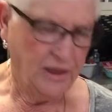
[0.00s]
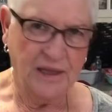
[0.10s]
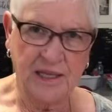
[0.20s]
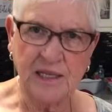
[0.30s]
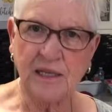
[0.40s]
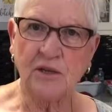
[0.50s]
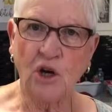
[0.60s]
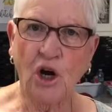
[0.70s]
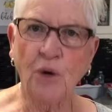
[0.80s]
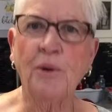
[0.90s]
This is
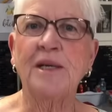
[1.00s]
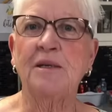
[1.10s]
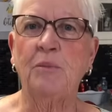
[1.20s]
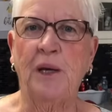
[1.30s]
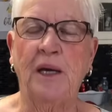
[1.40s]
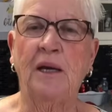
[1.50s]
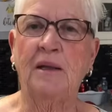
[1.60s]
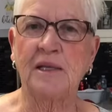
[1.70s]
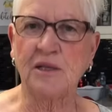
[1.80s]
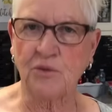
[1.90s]
her recipe and
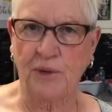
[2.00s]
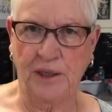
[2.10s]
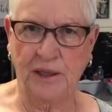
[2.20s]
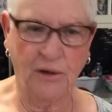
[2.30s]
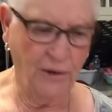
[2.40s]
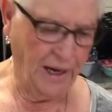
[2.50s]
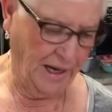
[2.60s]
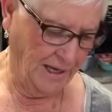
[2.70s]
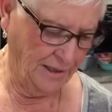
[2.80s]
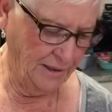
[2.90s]
this is written in her
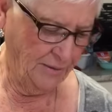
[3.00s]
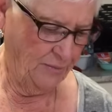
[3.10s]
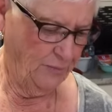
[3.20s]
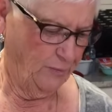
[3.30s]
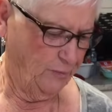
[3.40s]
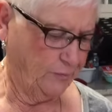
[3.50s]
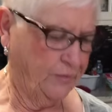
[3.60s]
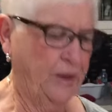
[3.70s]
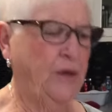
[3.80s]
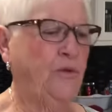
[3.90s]
hand.
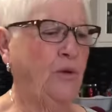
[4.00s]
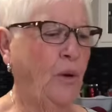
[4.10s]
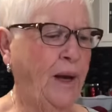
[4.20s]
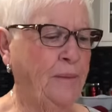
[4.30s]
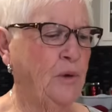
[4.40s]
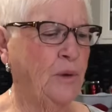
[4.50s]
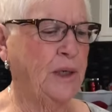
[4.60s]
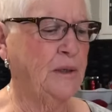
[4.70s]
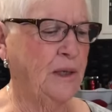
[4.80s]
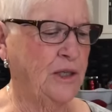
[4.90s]
So I'm going
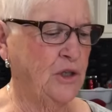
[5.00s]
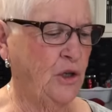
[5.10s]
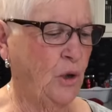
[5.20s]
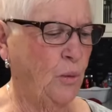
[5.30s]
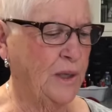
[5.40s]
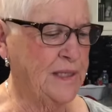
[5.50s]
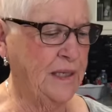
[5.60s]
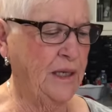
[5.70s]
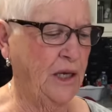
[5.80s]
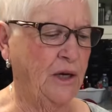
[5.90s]
to let you know what's
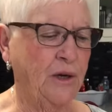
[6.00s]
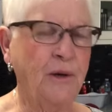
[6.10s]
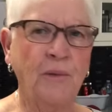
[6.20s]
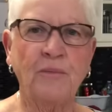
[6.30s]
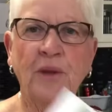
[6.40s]
in here.